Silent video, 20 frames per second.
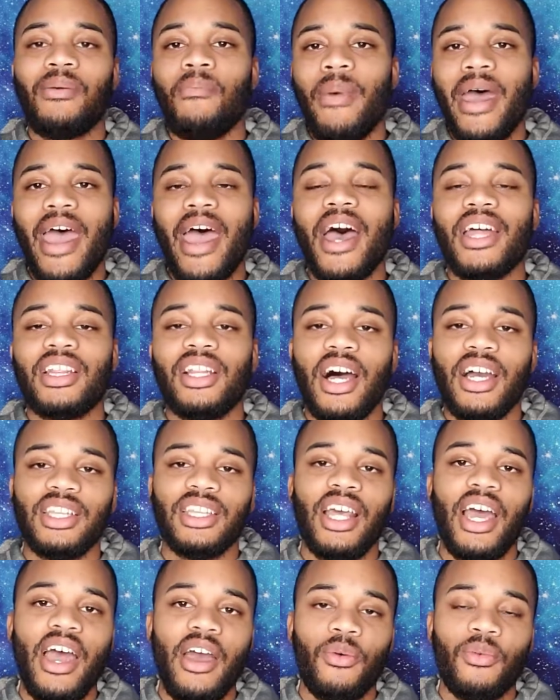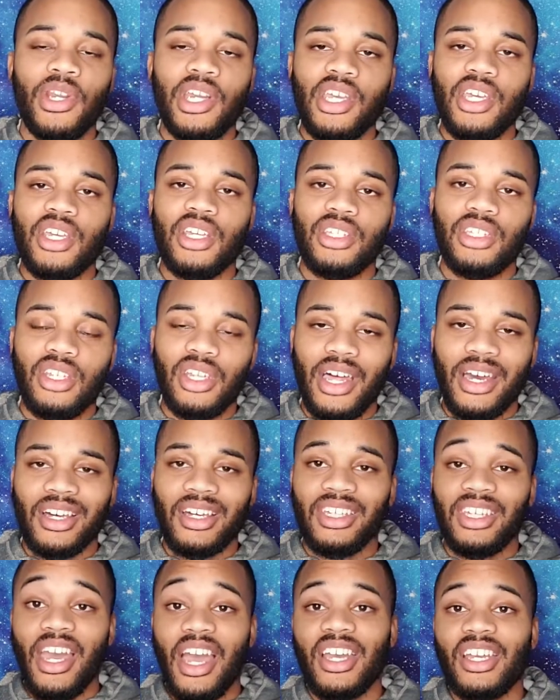math like that when you get to like a
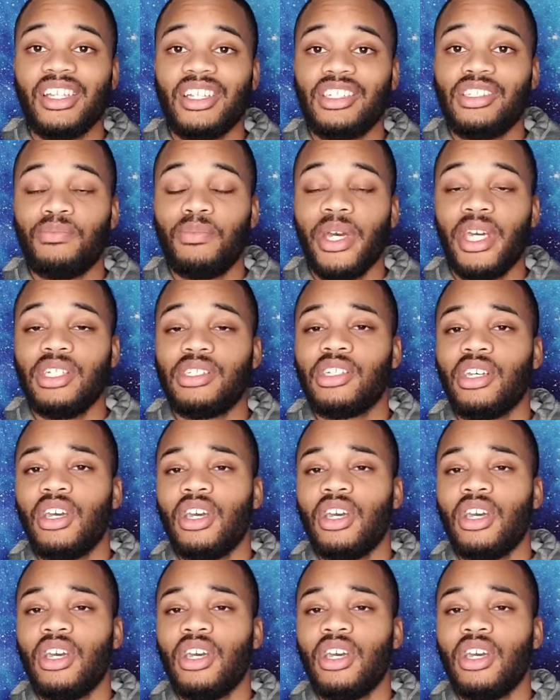calculus space.